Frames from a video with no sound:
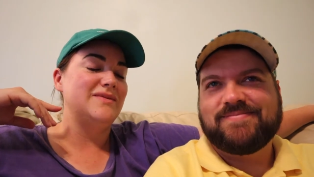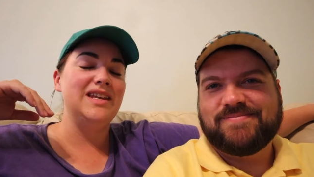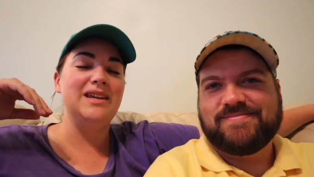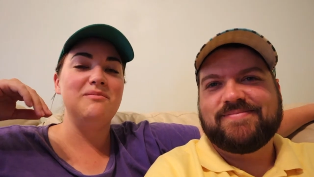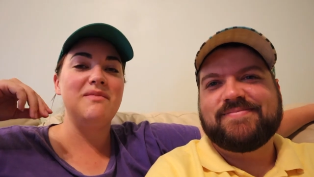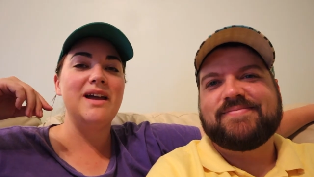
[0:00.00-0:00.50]

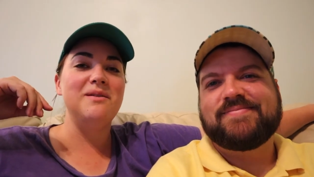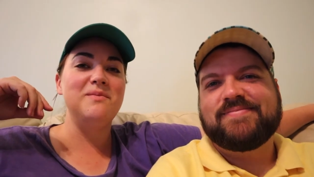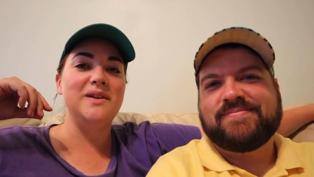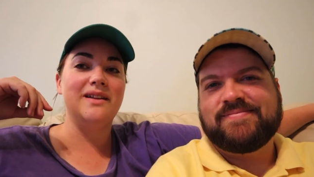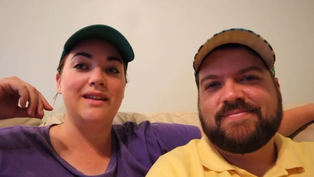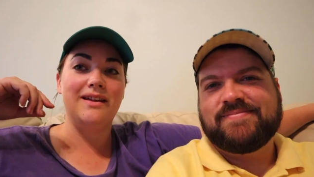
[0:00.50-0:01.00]
Speaker 1: He might
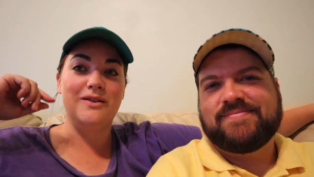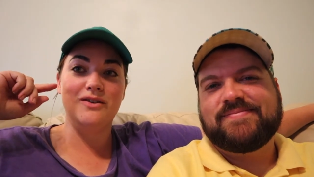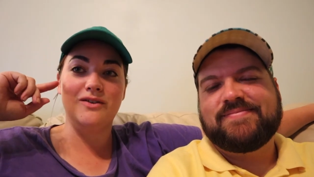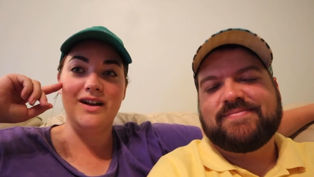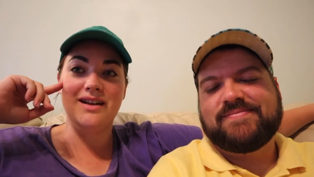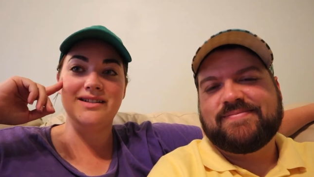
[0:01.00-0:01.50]
be a
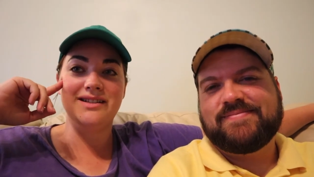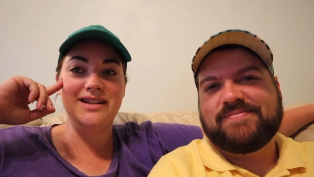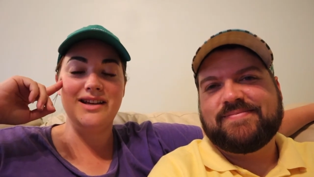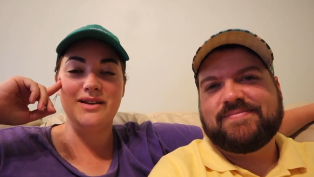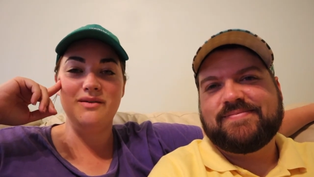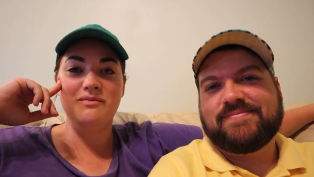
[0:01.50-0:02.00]
little
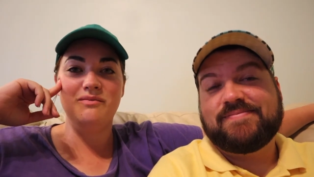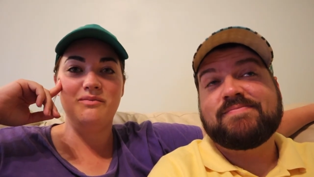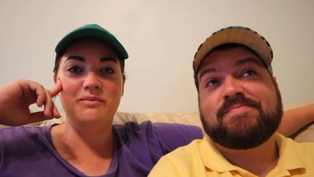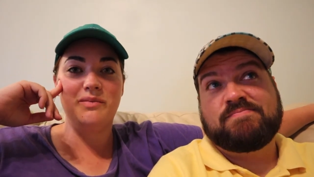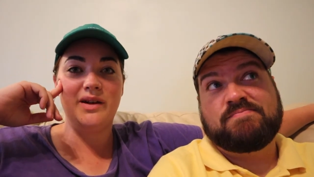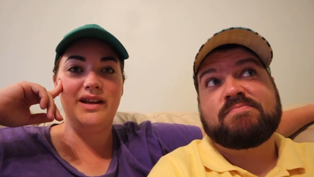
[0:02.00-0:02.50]
rusty,
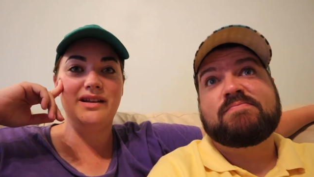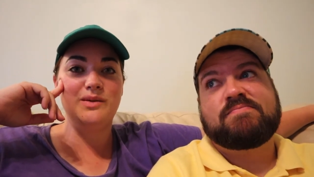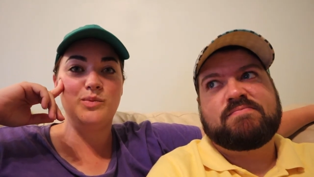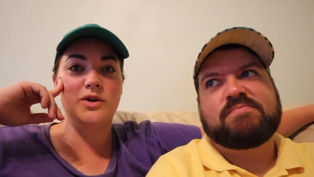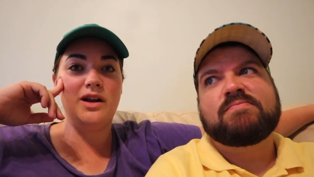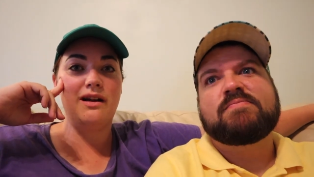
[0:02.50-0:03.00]
but he's
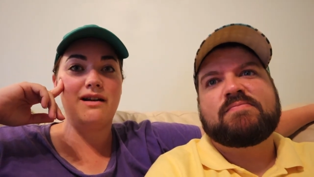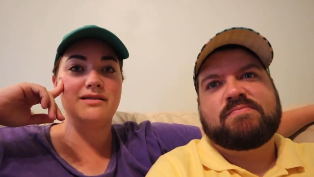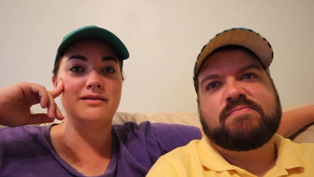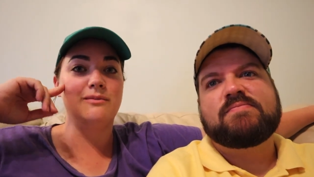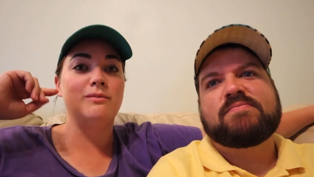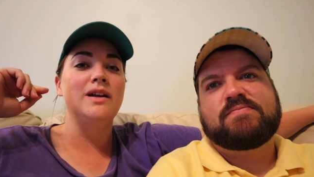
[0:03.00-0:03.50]
pretty
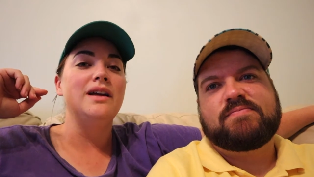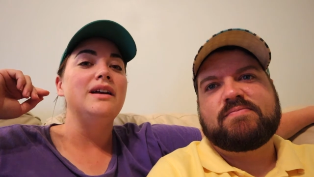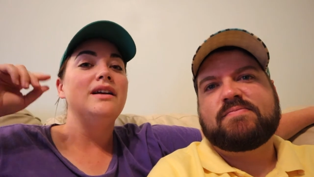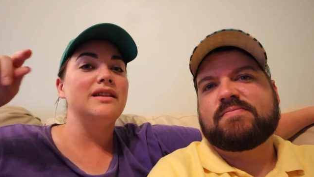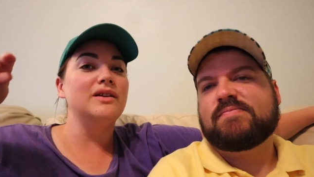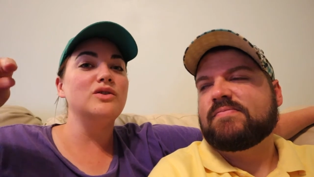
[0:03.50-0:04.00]
awesome.
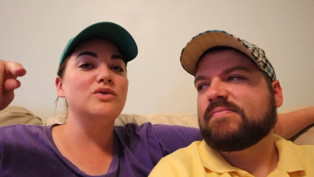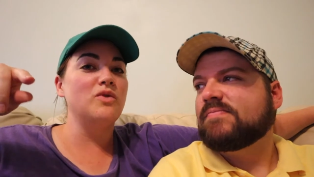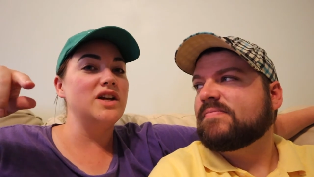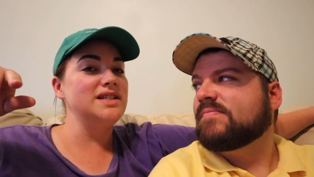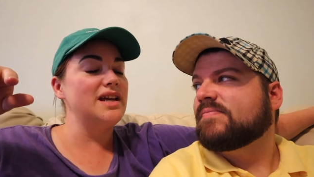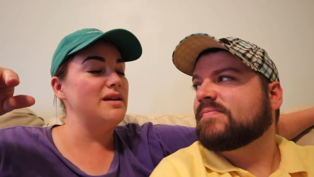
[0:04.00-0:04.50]
There was
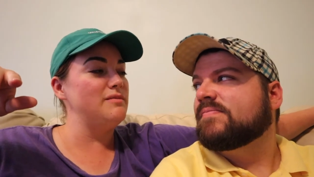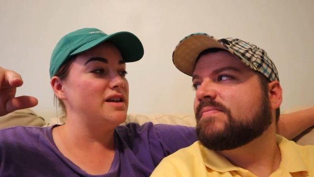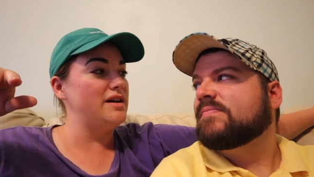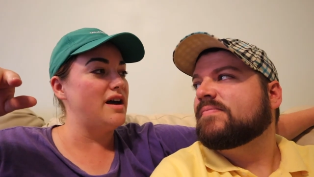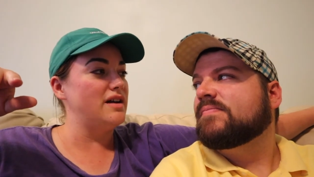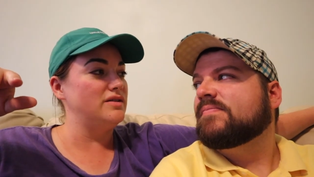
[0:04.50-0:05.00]
one time
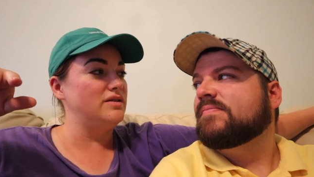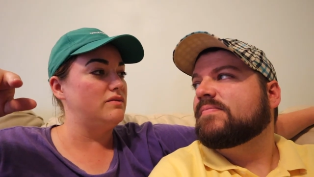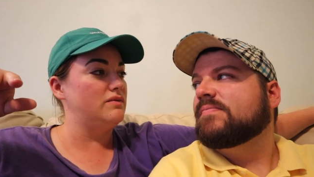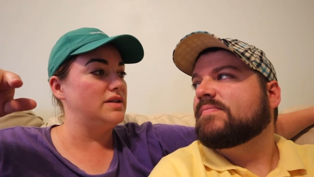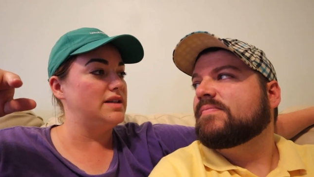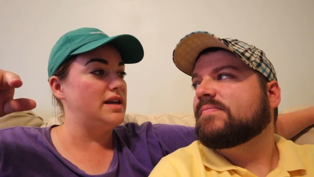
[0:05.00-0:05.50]
he got,
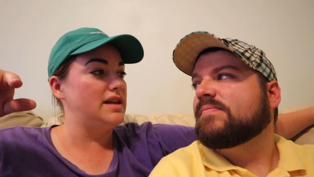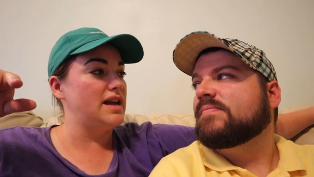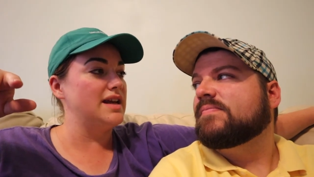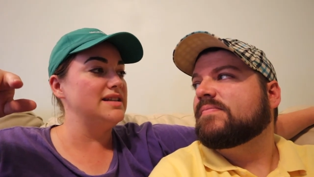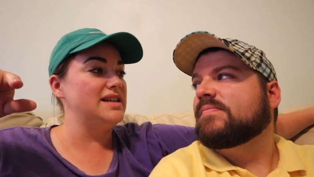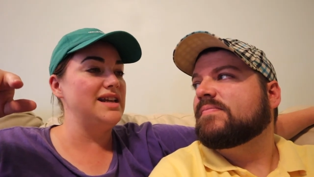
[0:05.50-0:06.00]
was it
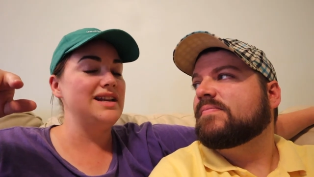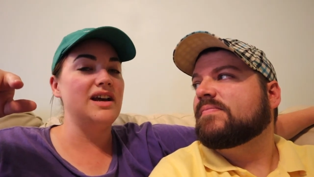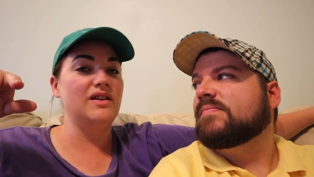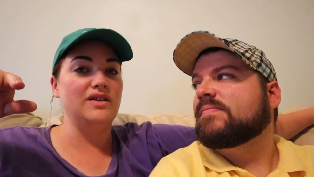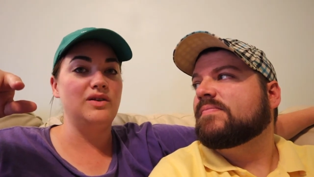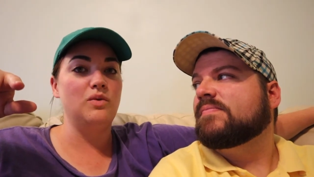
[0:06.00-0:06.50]
19
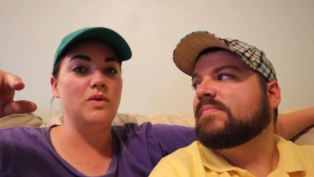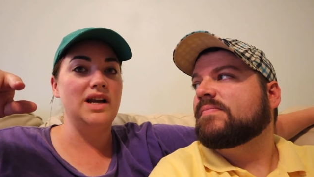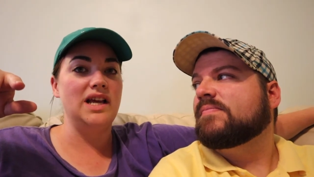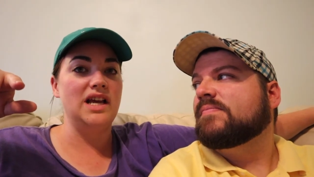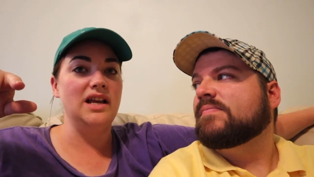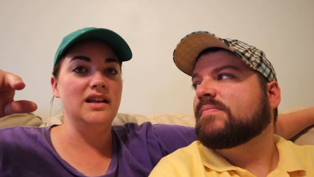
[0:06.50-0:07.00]
out of
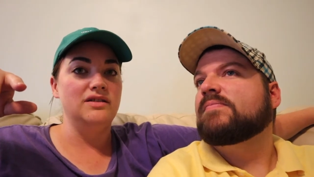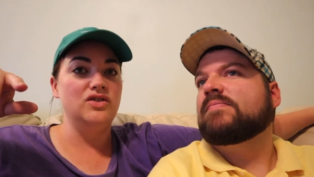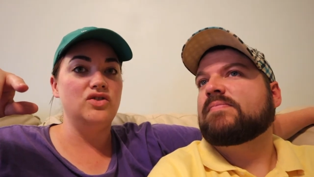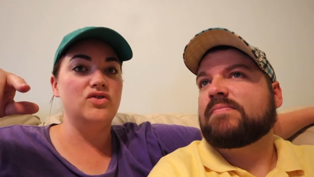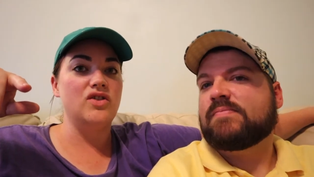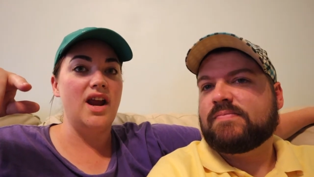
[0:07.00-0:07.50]
20
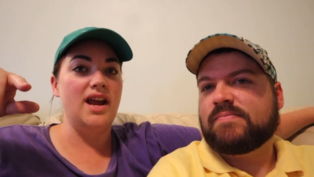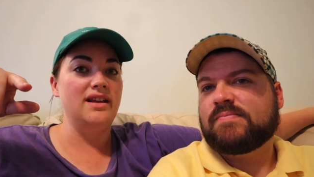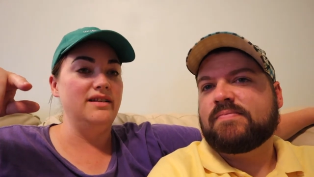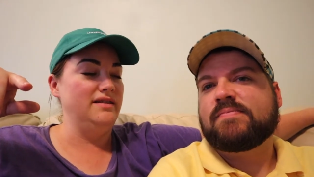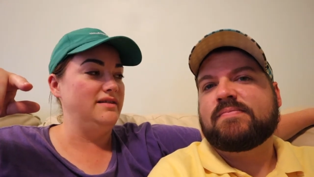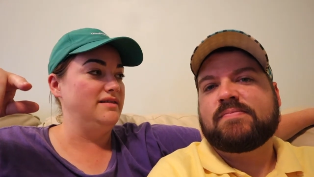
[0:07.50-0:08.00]

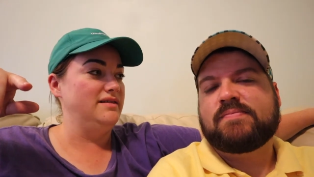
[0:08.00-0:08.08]
straight?